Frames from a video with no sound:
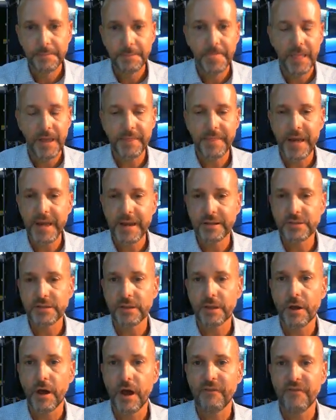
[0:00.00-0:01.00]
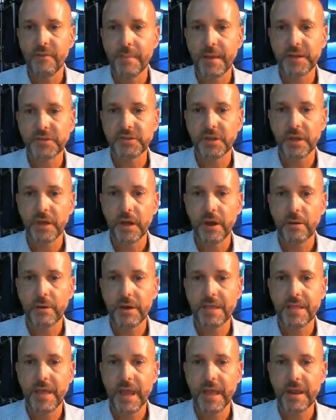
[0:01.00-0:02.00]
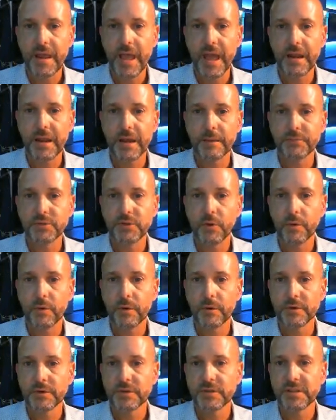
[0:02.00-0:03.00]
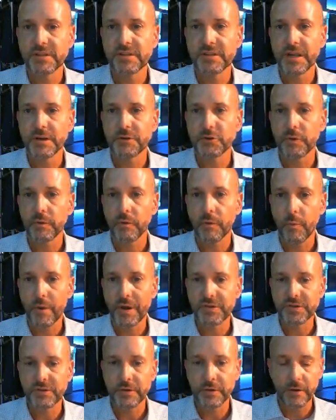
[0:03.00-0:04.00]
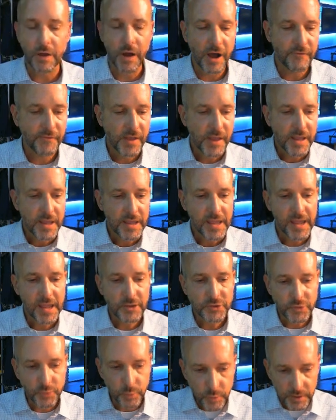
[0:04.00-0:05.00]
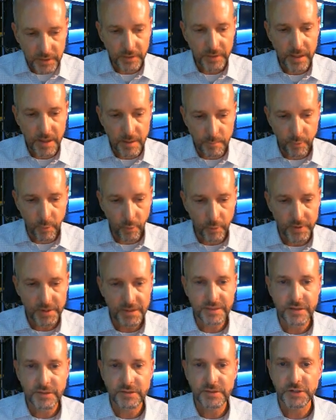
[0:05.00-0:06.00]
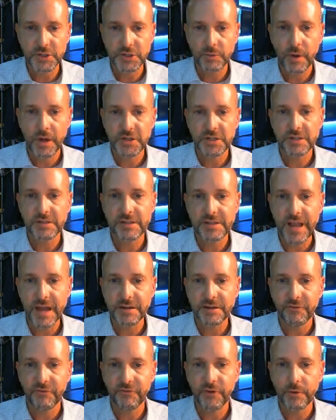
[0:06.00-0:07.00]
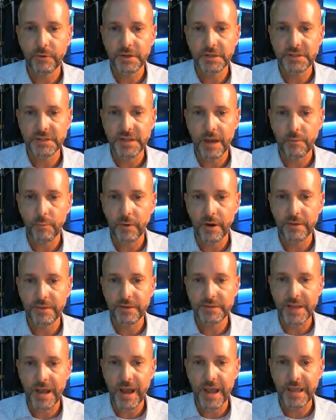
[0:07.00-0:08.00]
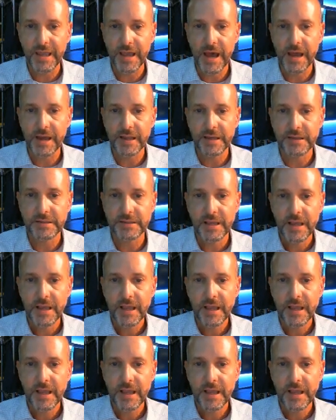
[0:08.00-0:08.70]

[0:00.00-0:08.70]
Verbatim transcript: and then into the Gulf of Mexico, and then head up towards the central or western Gulf it's really important in these situations not to focus on where this icon is.